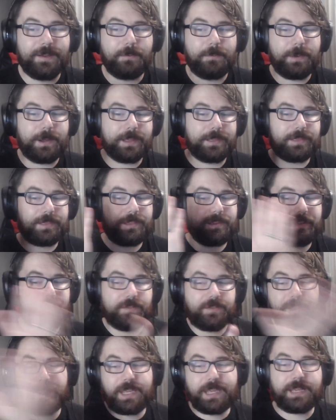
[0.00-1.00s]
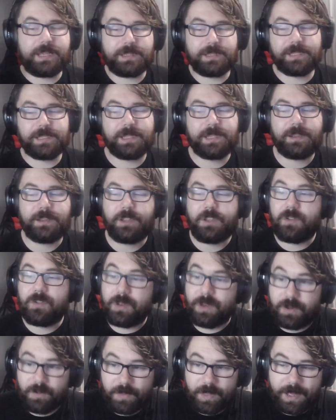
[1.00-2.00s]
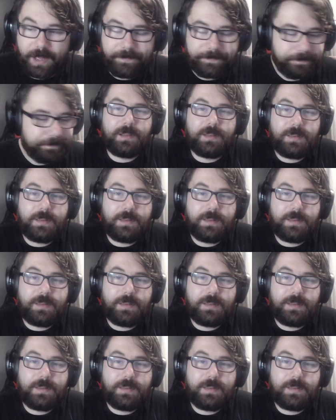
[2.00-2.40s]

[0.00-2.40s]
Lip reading: with these, you can do that.